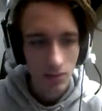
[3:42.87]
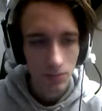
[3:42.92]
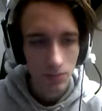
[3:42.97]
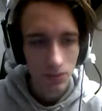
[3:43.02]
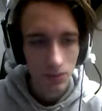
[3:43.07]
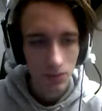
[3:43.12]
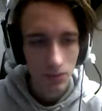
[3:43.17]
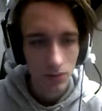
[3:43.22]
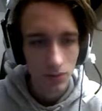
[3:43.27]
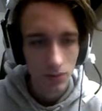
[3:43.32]

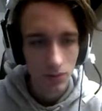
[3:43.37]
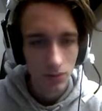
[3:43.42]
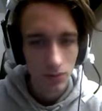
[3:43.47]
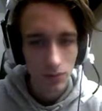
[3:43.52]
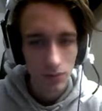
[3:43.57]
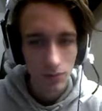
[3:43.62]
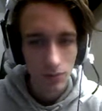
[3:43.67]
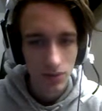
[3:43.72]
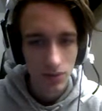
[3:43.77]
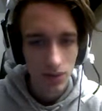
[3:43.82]

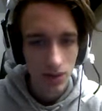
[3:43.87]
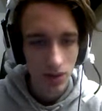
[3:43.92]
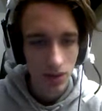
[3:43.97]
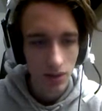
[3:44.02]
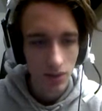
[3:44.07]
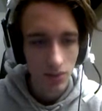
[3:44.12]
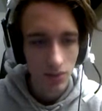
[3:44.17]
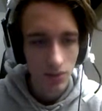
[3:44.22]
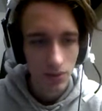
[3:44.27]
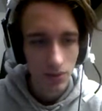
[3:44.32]
Bloom
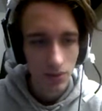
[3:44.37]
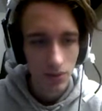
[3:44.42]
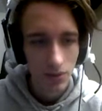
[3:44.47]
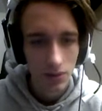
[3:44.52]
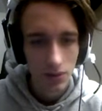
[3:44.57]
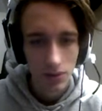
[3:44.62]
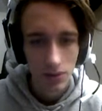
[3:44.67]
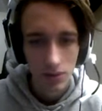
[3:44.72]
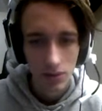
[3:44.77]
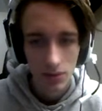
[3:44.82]

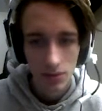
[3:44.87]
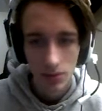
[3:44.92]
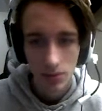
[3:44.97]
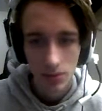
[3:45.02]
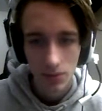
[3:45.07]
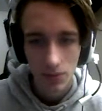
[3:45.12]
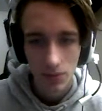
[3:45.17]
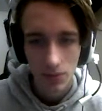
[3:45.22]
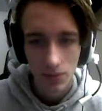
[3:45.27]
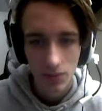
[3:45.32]
depth.
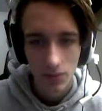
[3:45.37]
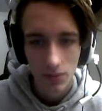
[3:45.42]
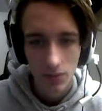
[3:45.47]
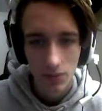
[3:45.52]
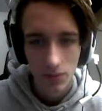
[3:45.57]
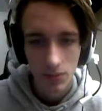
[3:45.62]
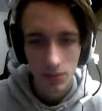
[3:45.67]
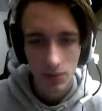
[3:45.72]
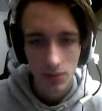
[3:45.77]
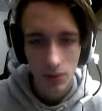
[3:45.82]
Depth
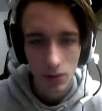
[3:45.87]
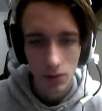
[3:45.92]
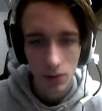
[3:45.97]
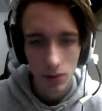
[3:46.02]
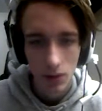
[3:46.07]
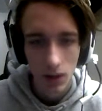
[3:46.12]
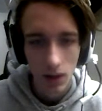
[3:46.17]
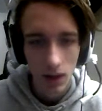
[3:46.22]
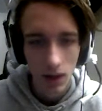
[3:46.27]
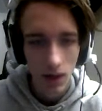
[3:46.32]
be
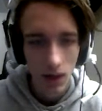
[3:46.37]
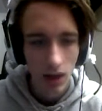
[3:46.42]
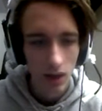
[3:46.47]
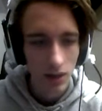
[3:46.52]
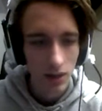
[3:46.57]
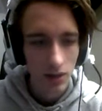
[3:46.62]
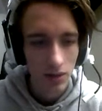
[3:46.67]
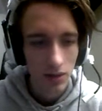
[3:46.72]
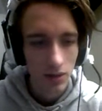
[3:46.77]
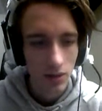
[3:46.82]
low, high,
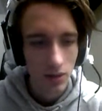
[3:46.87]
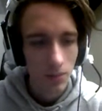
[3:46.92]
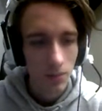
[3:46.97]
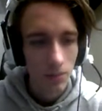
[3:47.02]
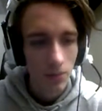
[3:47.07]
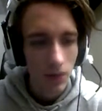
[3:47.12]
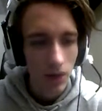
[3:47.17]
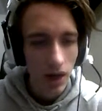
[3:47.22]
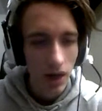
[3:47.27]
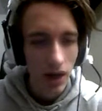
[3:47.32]

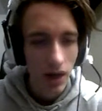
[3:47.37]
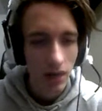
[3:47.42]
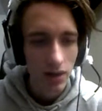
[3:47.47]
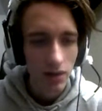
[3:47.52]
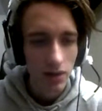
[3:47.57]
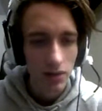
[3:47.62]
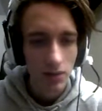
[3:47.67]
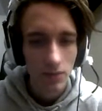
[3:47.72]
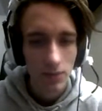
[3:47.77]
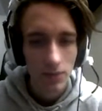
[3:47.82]
back.